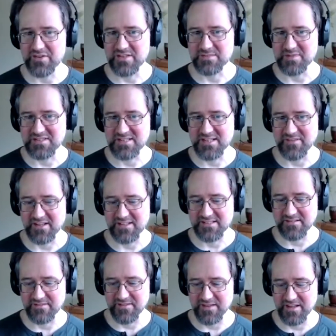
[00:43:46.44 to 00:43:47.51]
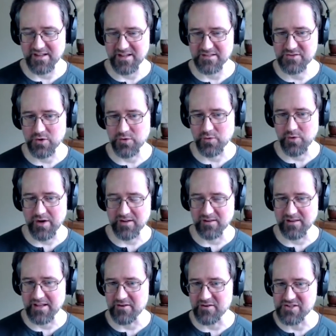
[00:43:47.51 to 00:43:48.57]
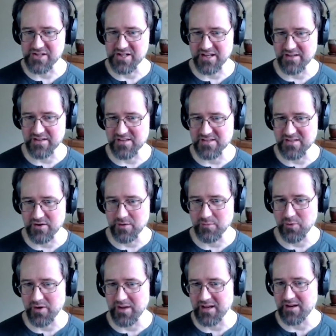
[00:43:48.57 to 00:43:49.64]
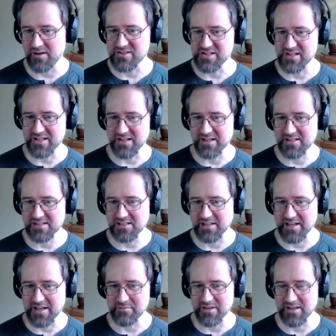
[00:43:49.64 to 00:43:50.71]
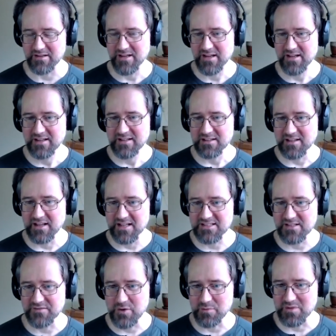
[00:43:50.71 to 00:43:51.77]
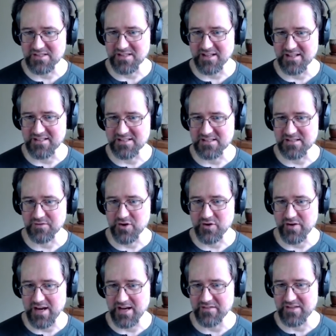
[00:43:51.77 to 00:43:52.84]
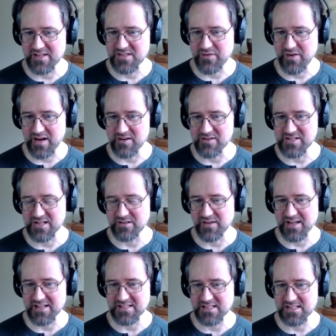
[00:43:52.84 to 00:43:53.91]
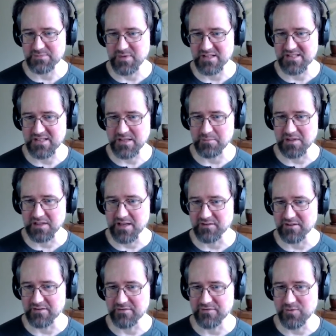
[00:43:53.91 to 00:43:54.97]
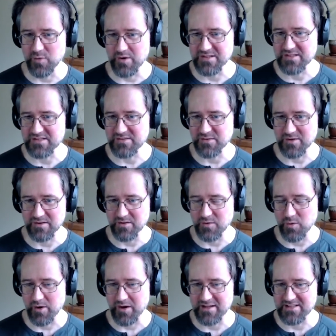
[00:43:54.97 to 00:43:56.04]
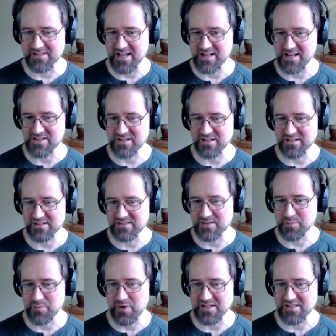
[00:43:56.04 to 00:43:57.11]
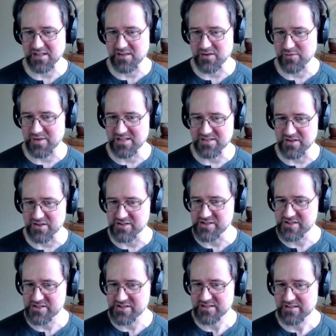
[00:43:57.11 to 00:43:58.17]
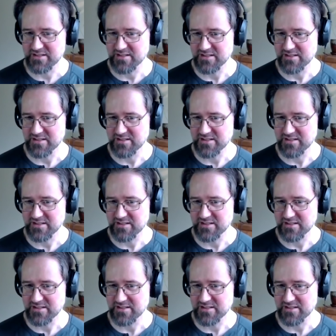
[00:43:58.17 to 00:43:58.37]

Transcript: the specifics of the toroidal energy and the zero-point energy and his claim that lots of human scientists have created these free energy devices, but some malevolent force or organization is suppressing the research?